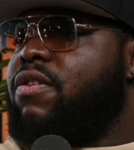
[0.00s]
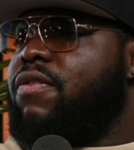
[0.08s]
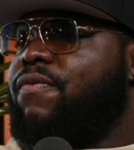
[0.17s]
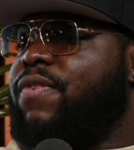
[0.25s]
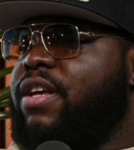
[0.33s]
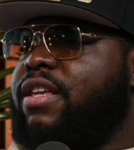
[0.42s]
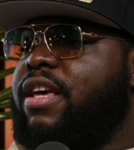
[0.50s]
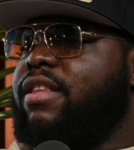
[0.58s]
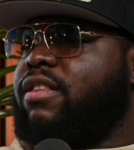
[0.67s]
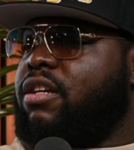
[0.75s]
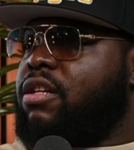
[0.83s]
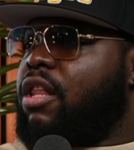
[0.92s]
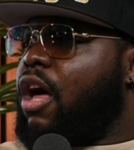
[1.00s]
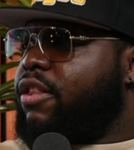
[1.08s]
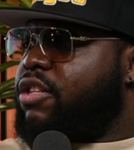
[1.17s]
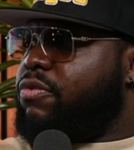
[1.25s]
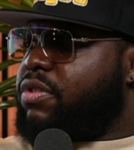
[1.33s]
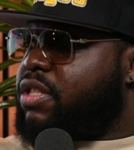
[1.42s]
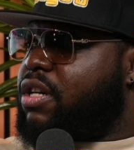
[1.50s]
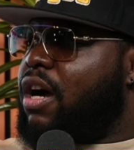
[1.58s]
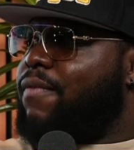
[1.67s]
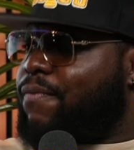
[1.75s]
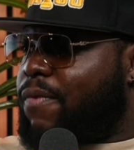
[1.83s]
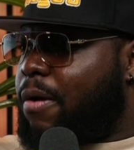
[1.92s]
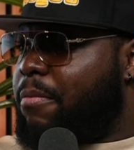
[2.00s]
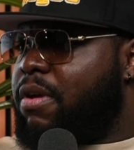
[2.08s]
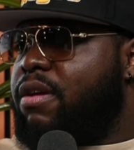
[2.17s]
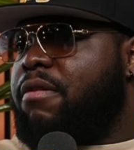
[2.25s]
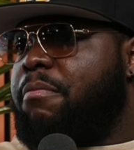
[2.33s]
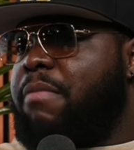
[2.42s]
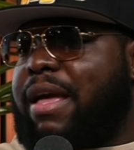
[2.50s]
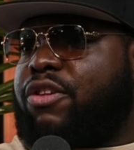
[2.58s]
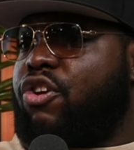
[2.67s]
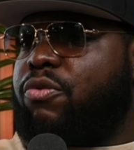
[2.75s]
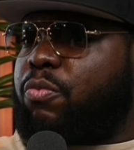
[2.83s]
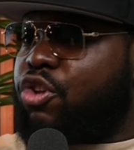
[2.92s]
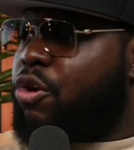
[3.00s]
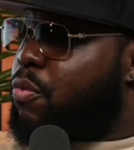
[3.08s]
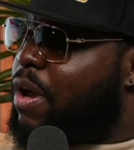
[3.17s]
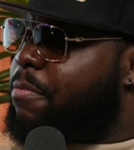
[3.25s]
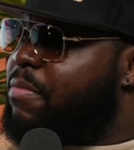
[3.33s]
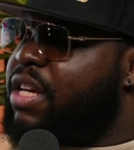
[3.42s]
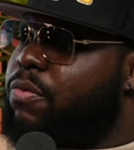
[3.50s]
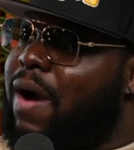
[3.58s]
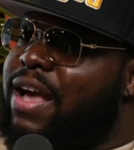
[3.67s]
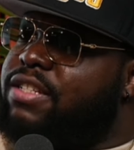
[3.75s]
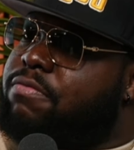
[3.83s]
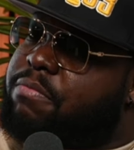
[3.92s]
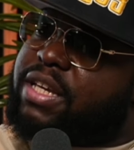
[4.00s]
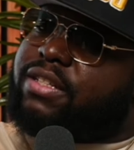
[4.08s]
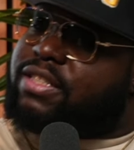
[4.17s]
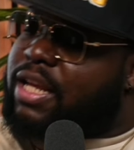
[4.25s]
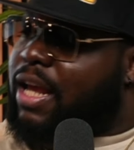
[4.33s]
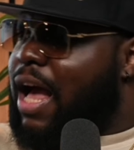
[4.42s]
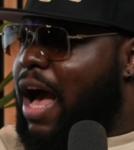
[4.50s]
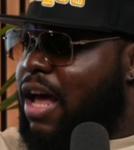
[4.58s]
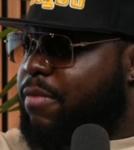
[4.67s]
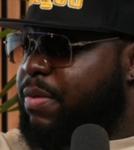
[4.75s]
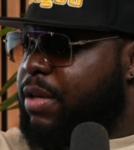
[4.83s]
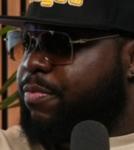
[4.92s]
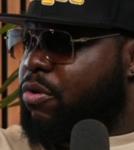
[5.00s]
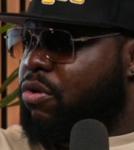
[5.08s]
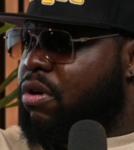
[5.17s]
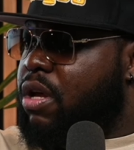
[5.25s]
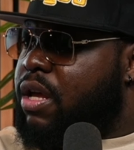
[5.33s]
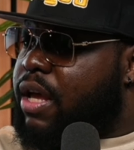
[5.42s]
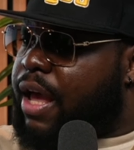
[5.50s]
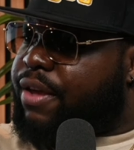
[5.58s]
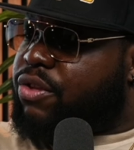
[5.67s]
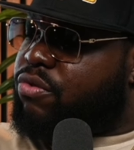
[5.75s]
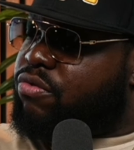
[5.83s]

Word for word: forget the cloth you was cut from. Right. You're you're with Meek. Why is Meek saying hi to people? And you